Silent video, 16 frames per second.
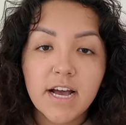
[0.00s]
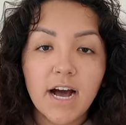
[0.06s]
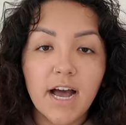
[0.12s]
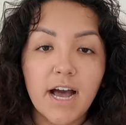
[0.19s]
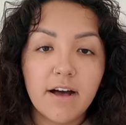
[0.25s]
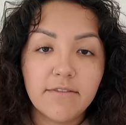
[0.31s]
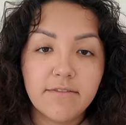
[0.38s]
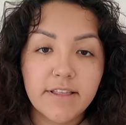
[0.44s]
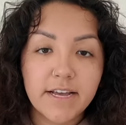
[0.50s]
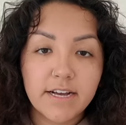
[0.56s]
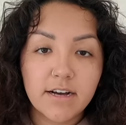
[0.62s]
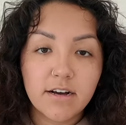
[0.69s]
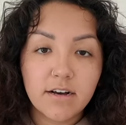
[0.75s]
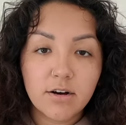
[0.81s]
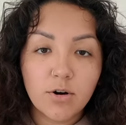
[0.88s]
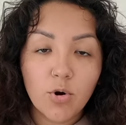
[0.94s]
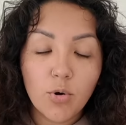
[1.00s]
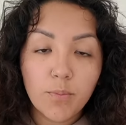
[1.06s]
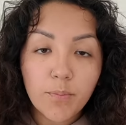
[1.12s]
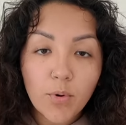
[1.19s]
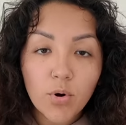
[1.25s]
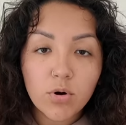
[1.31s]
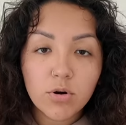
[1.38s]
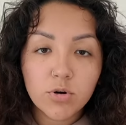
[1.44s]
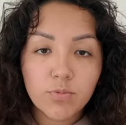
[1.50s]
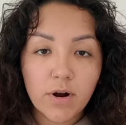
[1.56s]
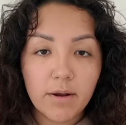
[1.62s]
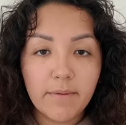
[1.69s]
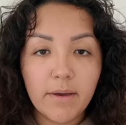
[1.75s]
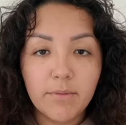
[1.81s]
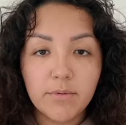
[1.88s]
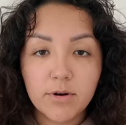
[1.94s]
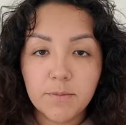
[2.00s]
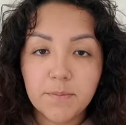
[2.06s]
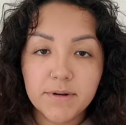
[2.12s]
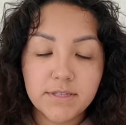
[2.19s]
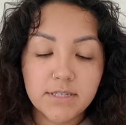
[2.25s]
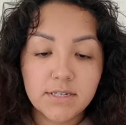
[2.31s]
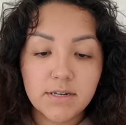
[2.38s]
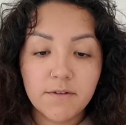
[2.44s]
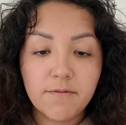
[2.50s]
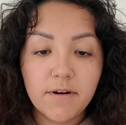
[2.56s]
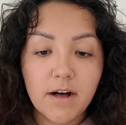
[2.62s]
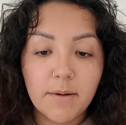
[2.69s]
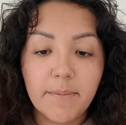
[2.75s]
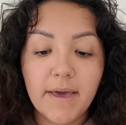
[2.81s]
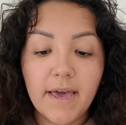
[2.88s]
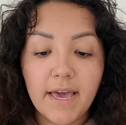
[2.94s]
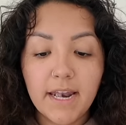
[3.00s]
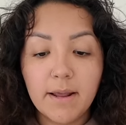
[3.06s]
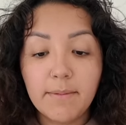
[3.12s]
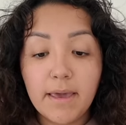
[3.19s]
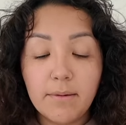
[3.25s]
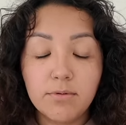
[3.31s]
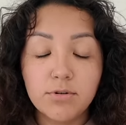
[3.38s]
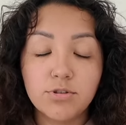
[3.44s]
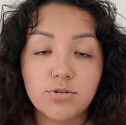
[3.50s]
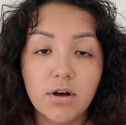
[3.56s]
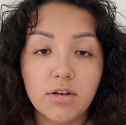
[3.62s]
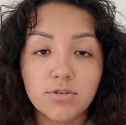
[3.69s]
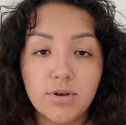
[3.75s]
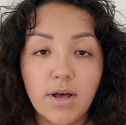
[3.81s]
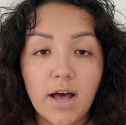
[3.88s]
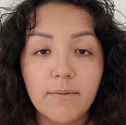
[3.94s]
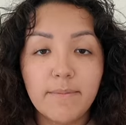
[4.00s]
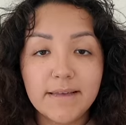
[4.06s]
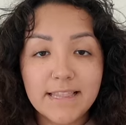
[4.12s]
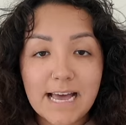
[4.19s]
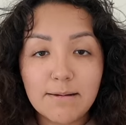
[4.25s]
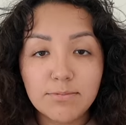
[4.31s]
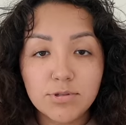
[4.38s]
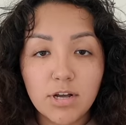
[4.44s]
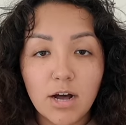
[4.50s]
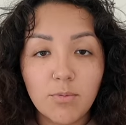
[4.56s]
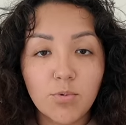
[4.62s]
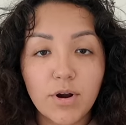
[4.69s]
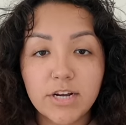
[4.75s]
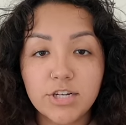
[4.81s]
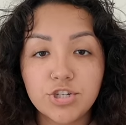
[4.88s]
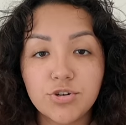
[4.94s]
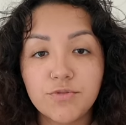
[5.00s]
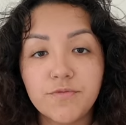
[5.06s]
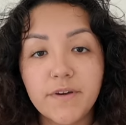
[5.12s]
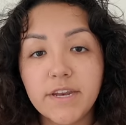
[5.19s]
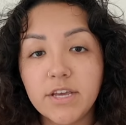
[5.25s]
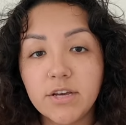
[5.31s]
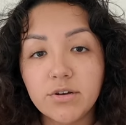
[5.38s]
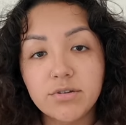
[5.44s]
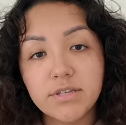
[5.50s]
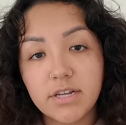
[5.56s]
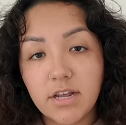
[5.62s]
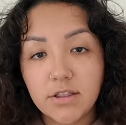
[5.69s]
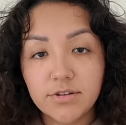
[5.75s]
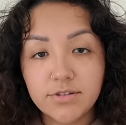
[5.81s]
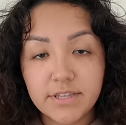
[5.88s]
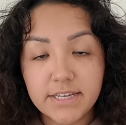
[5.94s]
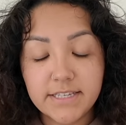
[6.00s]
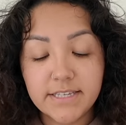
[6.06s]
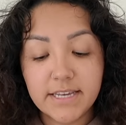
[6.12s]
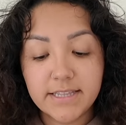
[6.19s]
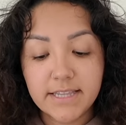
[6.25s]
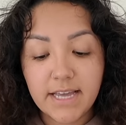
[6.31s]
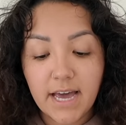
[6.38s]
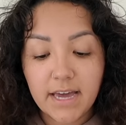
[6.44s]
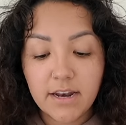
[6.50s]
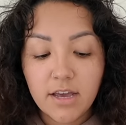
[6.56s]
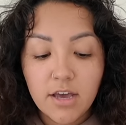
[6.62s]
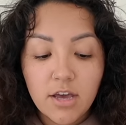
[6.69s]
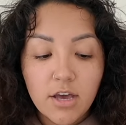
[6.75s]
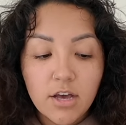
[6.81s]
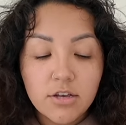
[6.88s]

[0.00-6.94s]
I have like a whole board where I'm able to put stuff up, and I'm able to also have my laptop where I show videos and other things like that.